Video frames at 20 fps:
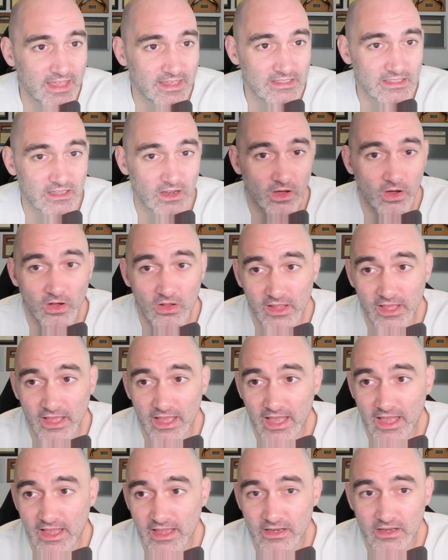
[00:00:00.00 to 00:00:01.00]
is all I
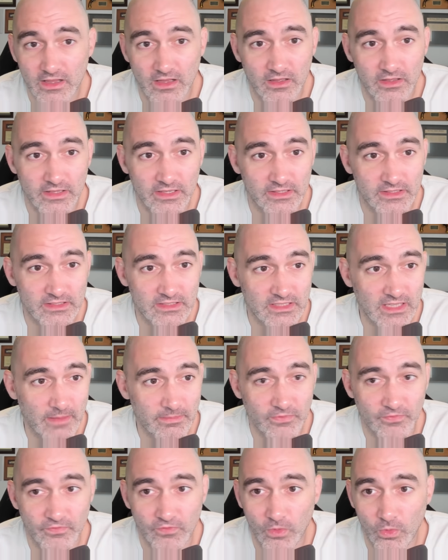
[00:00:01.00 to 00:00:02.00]
had,
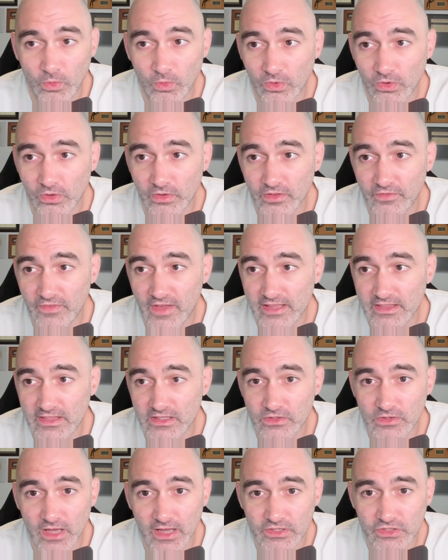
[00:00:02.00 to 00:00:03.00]
except for the fact that
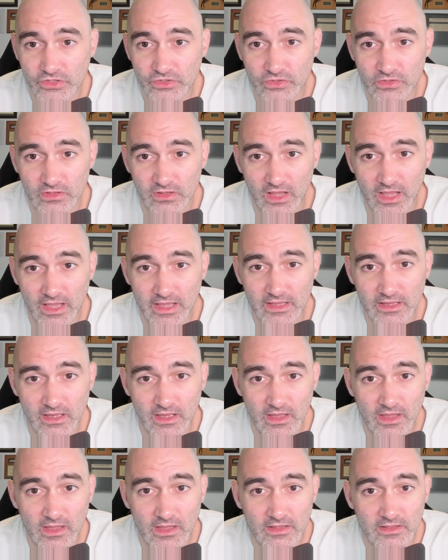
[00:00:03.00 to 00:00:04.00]
you guys should like
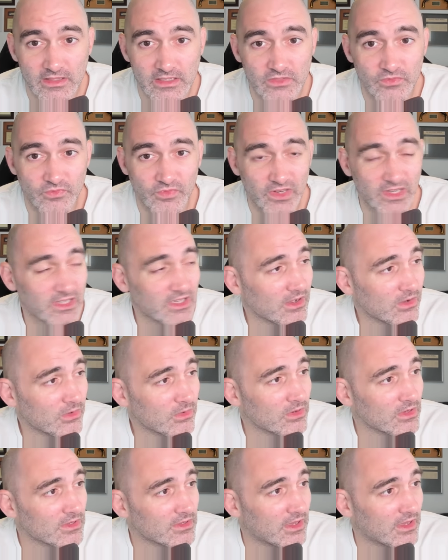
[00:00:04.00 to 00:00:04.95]
this video,